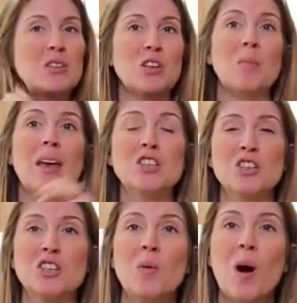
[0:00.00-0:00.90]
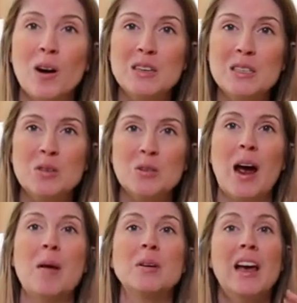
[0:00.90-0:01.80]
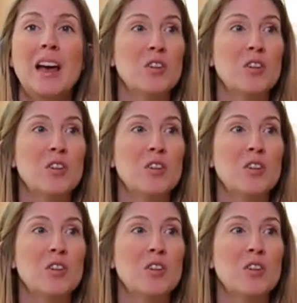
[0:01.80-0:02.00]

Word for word: So make sure you are subscribed.